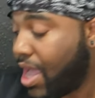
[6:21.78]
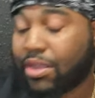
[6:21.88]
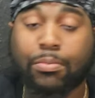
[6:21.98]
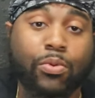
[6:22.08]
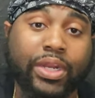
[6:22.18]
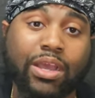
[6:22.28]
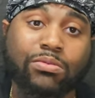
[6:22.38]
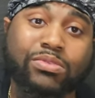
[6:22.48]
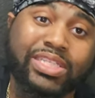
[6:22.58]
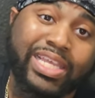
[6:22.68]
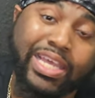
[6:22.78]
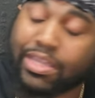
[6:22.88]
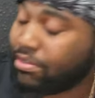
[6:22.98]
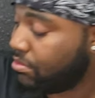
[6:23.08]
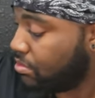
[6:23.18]
I could point out
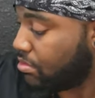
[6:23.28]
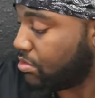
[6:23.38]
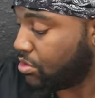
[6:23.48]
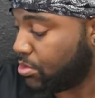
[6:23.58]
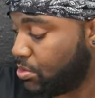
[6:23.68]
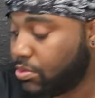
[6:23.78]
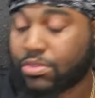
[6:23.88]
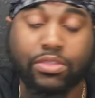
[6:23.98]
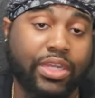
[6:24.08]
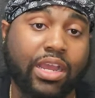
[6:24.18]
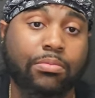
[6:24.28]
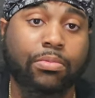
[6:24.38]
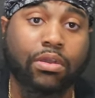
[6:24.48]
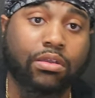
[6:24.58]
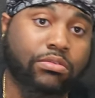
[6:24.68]
ten shoes that I
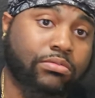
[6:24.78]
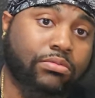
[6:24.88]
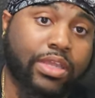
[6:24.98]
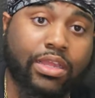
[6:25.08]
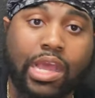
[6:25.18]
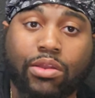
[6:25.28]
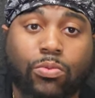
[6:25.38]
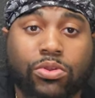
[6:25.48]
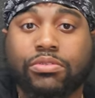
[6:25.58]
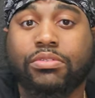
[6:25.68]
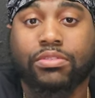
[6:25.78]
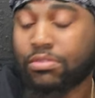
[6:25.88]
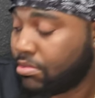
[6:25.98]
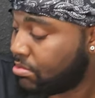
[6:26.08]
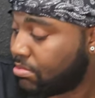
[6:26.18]
bought that had worse
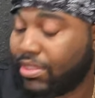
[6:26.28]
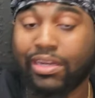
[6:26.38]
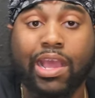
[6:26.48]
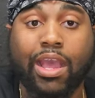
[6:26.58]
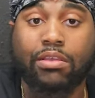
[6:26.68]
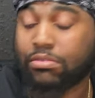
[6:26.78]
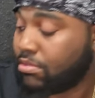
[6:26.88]
than that.